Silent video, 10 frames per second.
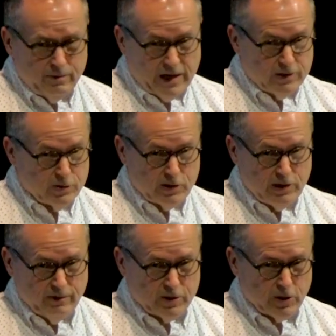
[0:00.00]
Pastor
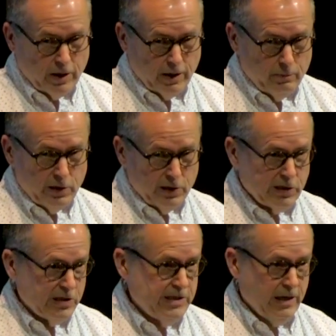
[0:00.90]
Stephen taught on being
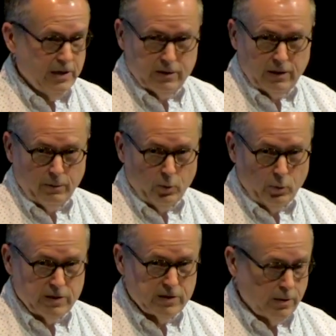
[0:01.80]
content a couple
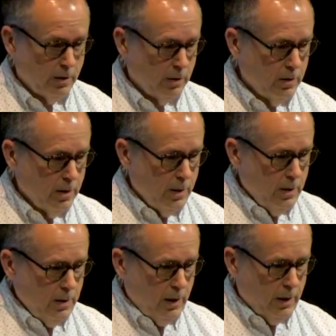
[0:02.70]
weeks ago.
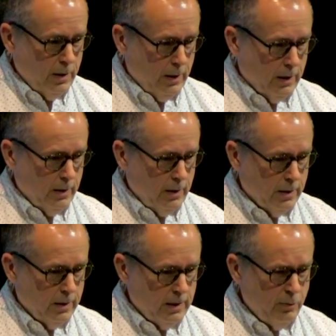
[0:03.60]

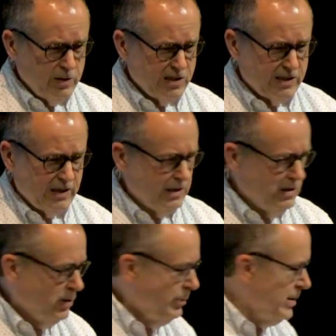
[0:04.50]
And he wasn't saying
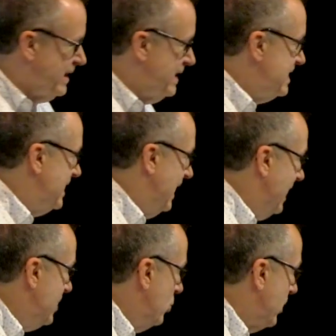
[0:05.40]
you don't be
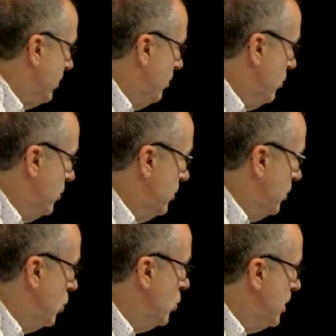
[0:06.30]
content with
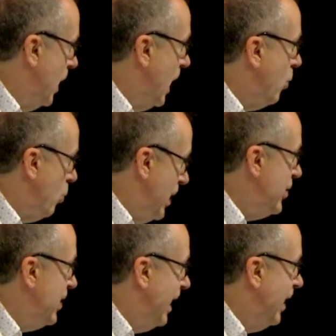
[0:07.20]
who you are,
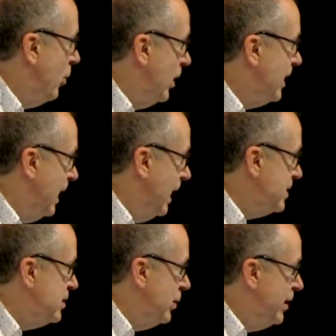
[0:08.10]
where you are, and what
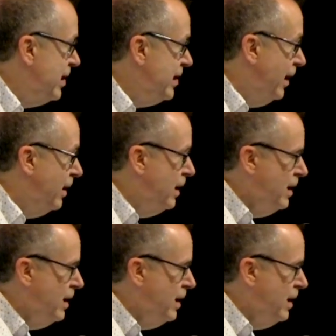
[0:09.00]
God's doing in you.